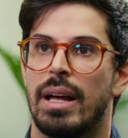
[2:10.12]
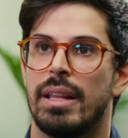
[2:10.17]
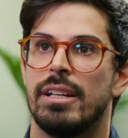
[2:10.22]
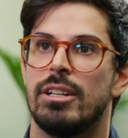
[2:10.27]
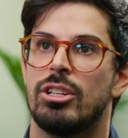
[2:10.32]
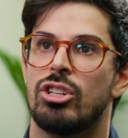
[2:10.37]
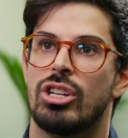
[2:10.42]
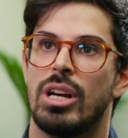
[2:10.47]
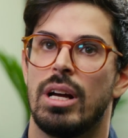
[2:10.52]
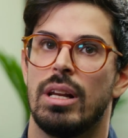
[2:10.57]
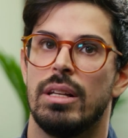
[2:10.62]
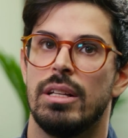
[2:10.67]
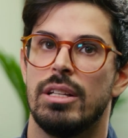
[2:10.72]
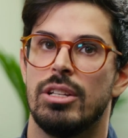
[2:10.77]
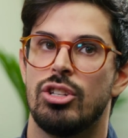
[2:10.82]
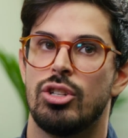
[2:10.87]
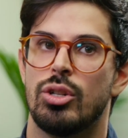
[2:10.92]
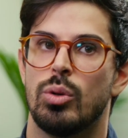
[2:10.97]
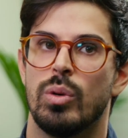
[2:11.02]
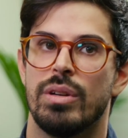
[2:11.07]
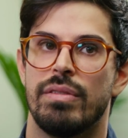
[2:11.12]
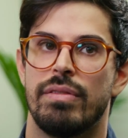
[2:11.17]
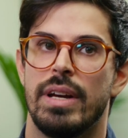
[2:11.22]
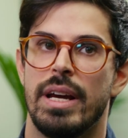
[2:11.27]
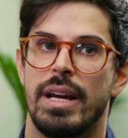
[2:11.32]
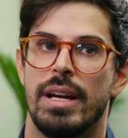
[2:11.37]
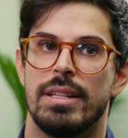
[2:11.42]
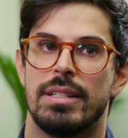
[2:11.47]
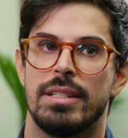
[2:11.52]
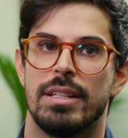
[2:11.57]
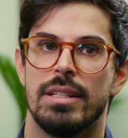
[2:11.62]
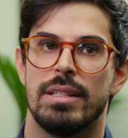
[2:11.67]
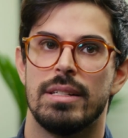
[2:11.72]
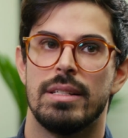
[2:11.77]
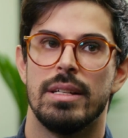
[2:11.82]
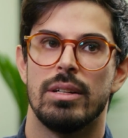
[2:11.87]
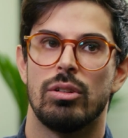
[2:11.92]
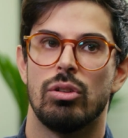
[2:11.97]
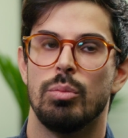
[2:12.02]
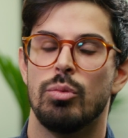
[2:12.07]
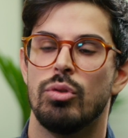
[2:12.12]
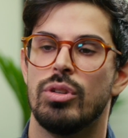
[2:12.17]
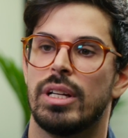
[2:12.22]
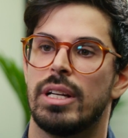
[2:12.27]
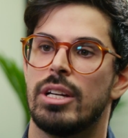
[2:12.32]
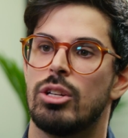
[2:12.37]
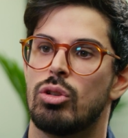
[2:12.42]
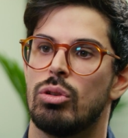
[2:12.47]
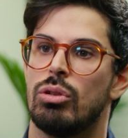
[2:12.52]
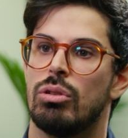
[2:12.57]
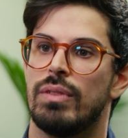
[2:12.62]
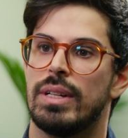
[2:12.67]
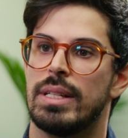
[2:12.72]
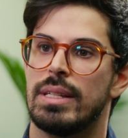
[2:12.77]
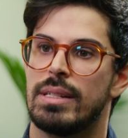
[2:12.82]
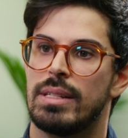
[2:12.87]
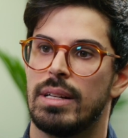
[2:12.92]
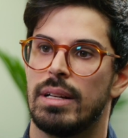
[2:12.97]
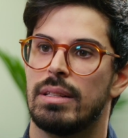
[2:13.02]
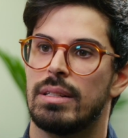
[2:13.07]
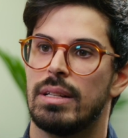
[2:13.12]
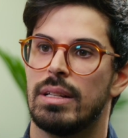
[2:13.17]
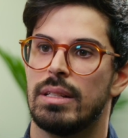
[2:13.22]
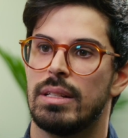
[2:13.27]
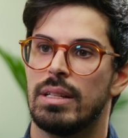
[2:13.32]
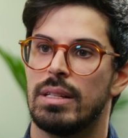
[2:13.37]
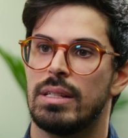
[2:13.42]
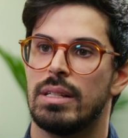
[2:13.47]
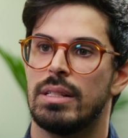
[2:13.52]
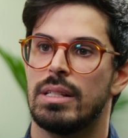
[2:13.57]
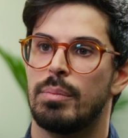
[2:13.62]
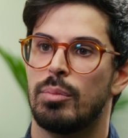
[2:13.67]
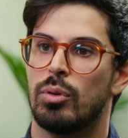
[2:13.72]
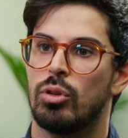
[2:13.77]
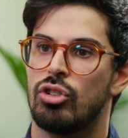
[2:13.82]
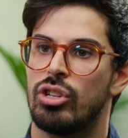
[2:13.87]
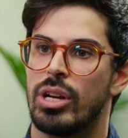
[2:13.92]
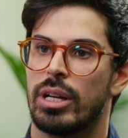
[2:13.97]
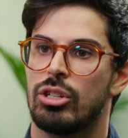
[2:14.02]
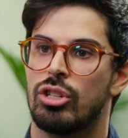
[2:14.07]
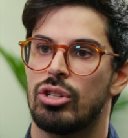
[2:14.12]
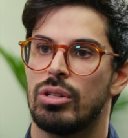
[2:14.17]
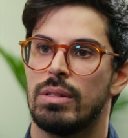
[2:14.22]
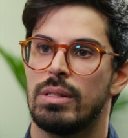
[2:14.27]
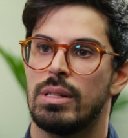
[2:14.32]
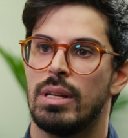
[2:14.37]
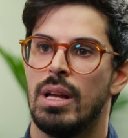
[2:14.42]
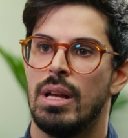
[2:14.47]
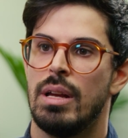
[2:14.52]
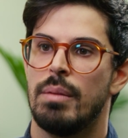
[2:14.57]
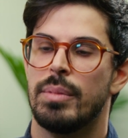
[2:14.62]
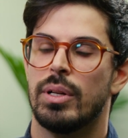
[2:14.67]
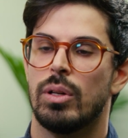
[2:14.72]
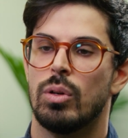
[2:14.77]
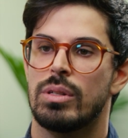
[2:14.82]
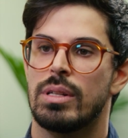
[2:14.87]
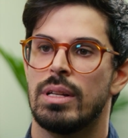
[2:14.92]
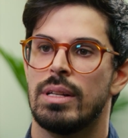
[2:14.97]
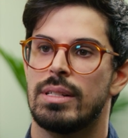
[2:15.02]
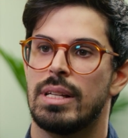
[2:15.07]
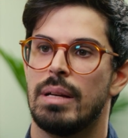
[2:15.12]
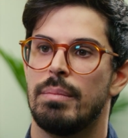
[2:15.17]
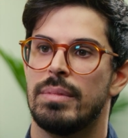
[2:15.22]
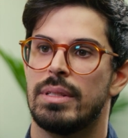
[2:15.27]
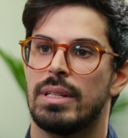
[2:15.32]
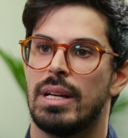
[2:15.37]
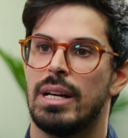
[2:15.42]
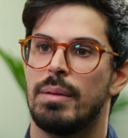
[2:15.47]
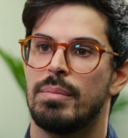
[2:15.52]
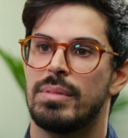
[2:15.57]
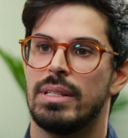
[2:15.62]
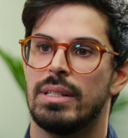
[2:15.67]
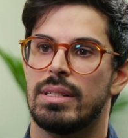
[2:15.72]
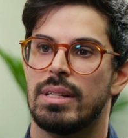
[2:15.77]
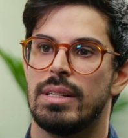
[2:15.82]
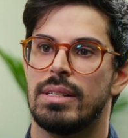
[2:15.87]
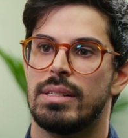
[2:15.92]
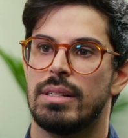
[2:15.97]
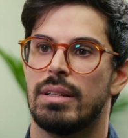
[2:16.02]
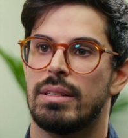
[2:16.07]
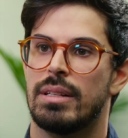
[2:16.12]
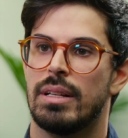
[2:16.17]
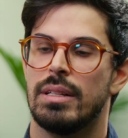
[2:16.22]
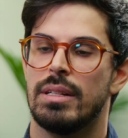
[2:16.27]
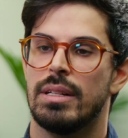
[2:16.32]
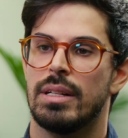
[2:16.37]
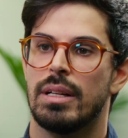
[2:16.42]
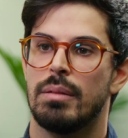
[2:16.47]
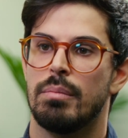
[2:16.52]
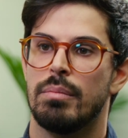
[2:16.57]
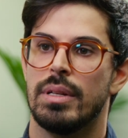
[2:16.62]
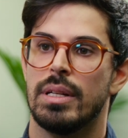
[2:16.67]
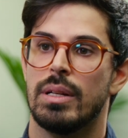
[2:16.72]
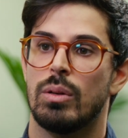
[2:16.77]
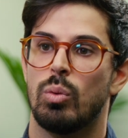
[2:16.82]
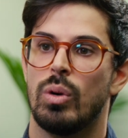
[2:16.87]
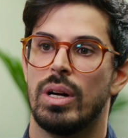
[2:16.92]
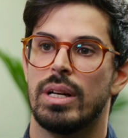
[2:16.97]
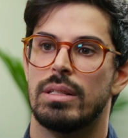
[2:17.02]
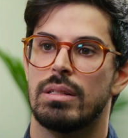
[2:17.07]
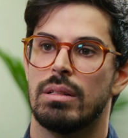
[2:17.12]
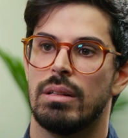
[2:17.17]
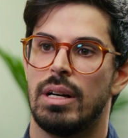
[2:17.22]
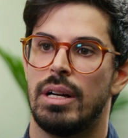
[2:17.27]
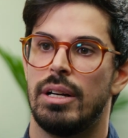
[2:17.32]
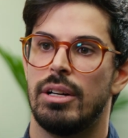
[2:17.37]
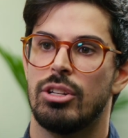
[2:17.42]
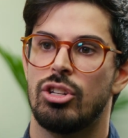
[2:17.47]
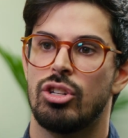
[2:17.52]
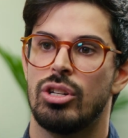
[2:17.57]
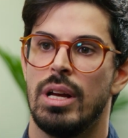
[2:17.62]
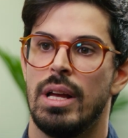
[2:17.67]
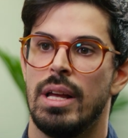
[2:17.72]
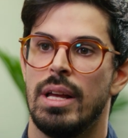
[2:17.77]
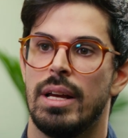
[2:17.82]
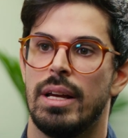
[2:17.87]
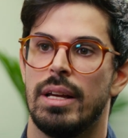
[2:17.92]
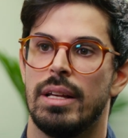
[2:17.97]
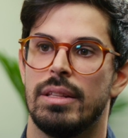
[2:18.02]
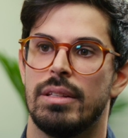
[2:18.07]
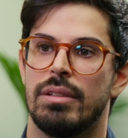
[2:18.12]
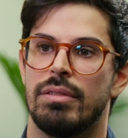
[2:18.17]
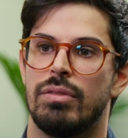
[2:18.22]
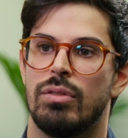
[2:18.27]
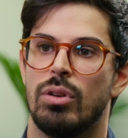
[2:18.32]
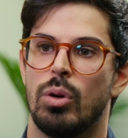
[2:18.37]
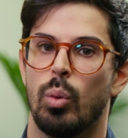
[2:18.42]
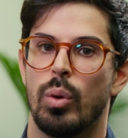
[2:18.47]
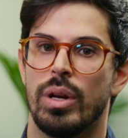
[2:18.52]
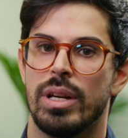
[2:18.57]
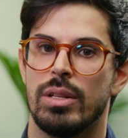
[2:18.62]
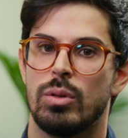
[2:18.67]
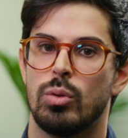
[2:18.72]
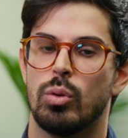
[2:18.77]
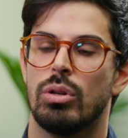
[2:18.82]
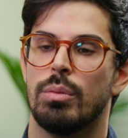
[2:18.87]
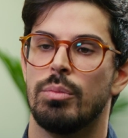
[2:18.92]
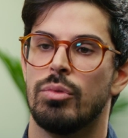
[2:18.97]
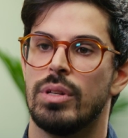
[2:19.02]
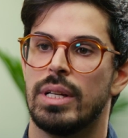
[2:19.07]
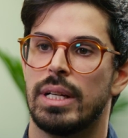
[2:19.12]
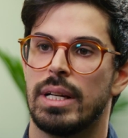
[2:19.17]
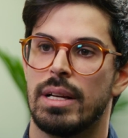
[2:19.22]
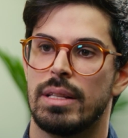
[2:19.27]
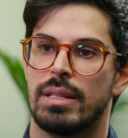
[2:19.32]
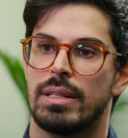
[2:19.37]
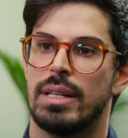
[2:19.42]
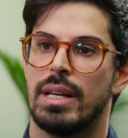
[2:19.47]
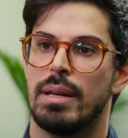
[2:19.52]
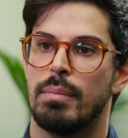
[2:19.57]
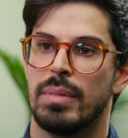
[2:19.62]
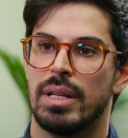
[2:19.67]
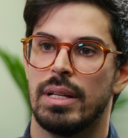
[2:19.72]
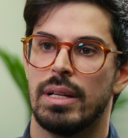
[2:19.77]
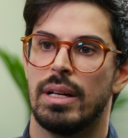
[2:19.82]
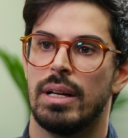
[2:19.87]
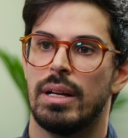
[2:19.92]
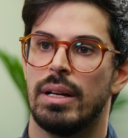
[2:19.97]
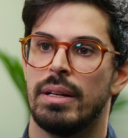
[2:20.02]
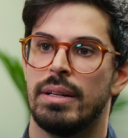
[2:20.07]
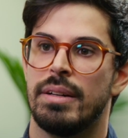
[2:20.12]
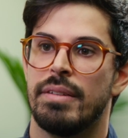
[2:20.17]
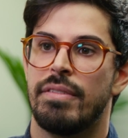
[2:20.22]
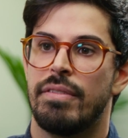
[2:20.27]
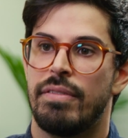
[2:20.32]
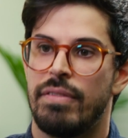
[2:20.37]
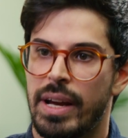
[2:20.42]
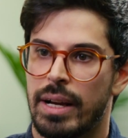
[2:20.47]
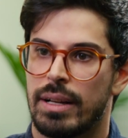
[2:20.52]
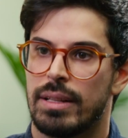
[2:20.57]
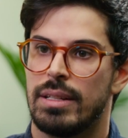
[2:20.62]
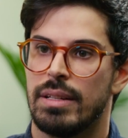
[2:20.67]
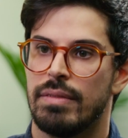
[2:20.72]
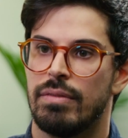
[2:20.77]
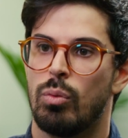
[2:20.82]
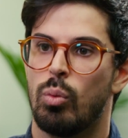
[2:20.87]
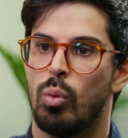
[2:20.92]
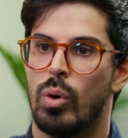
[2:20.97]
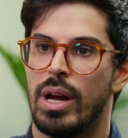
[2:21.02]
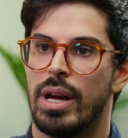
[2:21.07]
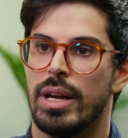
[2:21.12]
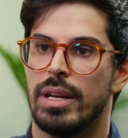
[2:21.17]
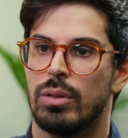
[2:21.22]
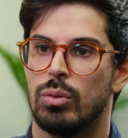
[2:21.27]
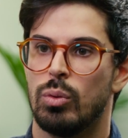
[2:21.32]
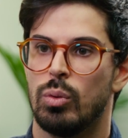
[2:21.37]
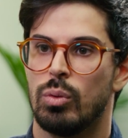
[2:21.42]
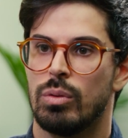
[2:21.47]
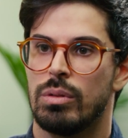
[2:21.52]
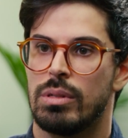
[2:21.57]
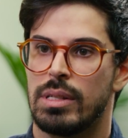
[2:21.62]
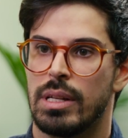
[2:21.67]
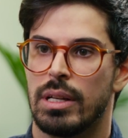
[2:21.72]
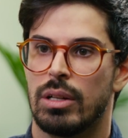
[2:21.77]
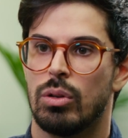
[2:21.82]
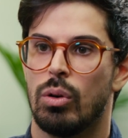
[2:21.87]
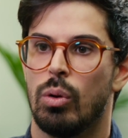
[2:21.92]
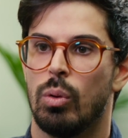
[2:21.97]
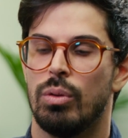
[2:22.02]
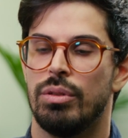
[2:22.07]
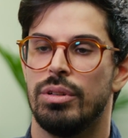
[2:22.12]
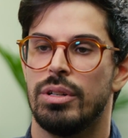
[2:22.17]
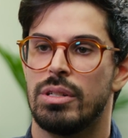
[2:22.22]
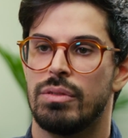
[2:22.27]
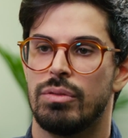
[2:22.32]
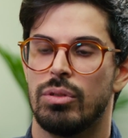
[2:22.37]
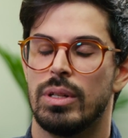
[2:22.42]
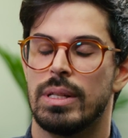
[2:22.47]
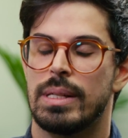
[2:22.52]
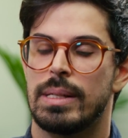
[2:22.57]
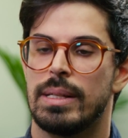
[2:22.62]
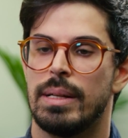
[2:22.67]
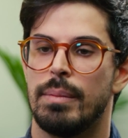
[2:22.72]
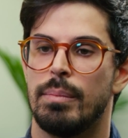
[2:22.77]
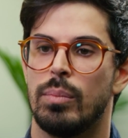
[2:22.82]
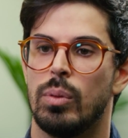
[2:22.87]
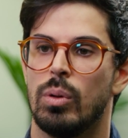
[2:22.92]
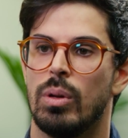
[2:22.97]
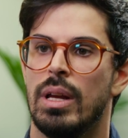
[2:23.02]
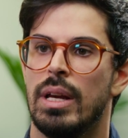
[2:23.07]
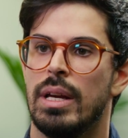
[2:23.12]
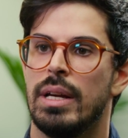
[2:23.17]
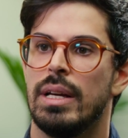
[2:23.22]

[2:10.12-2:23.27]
A challenge we face is the communication of uncertainties in the projections, because sometimes this uncertainty can be quite large, and therefore we need to communicate them in an effective way to stakeholders, for example.